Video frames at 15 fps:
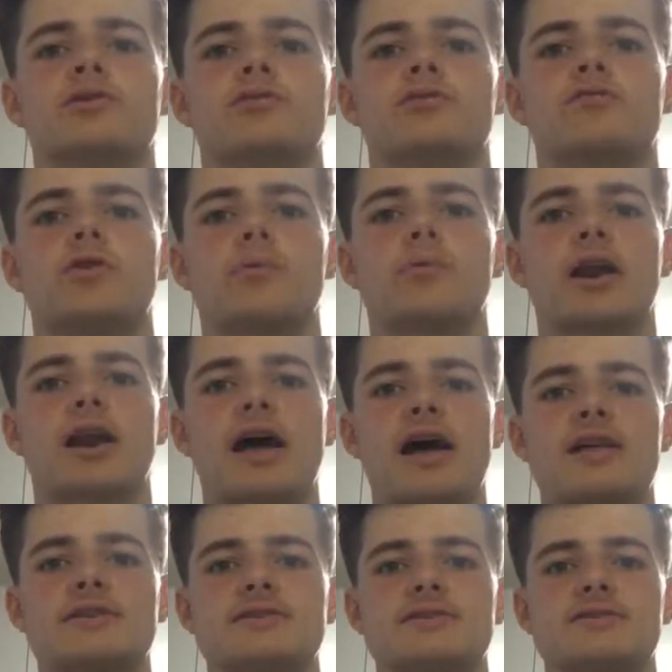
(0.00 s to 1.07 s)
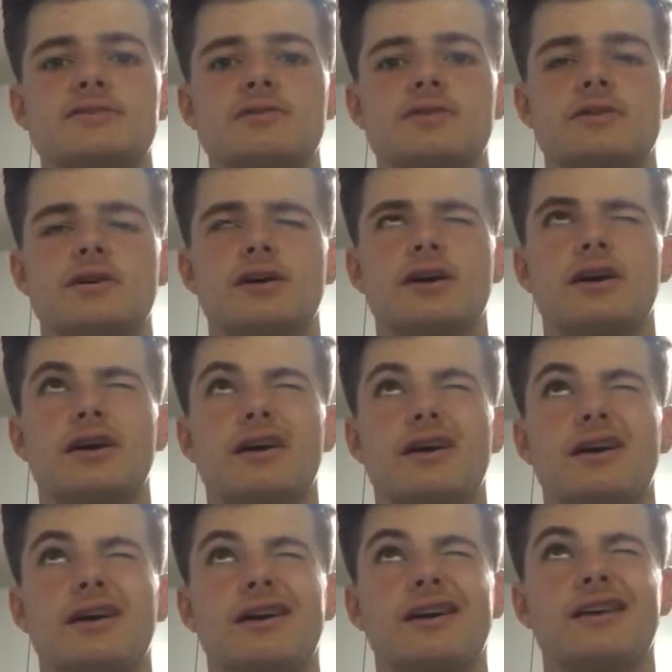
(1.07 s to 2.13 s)
Robert Glatzel,
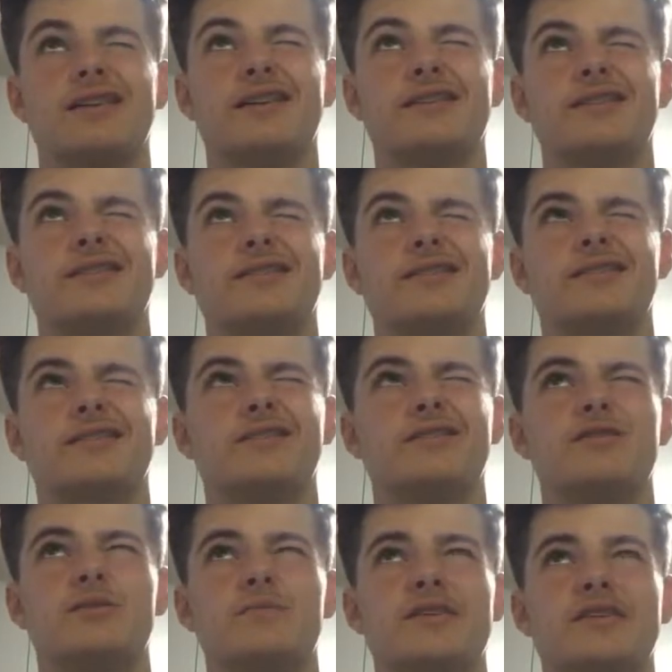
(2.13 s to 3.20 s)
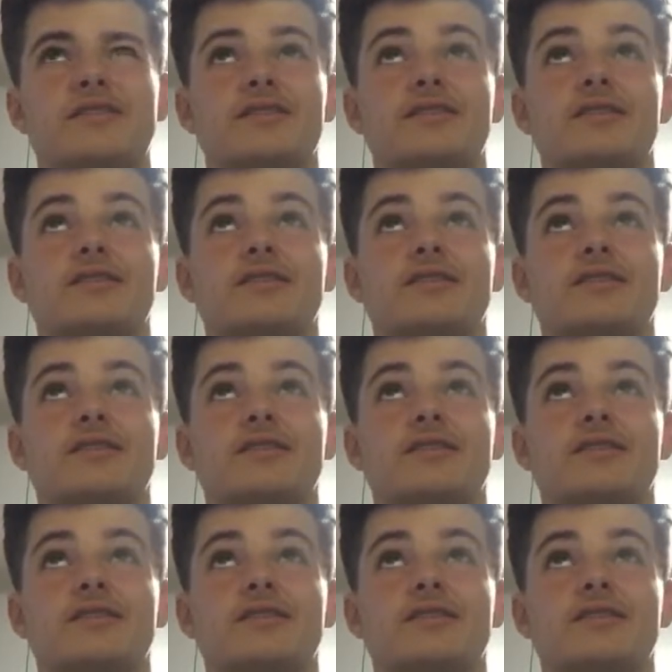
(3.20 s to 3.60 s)
and who am I missing?